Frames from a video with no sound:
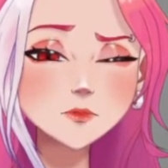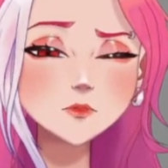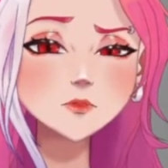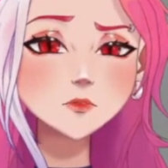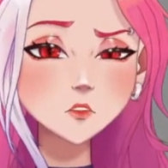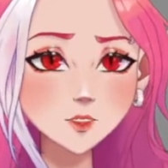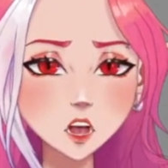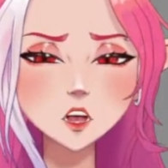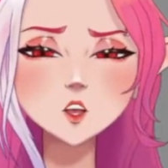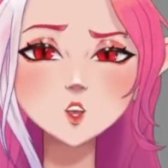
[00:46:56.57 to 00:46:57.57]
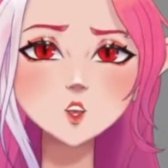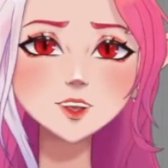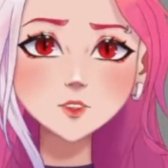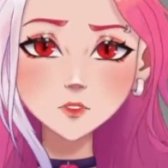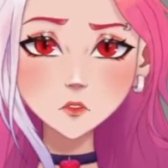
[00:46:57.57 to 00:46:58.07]
Alright.
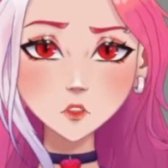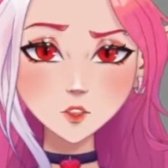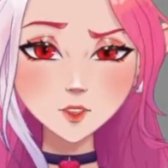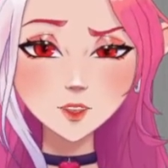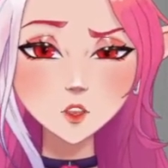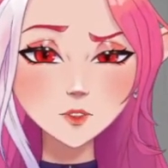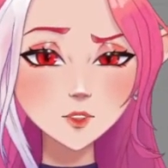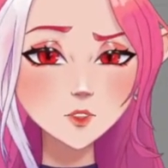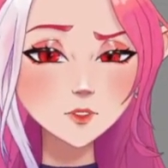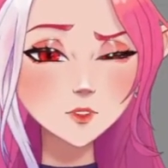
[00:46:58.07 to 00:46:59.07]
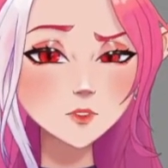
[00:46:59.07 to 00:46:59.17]
What does Suffocate do?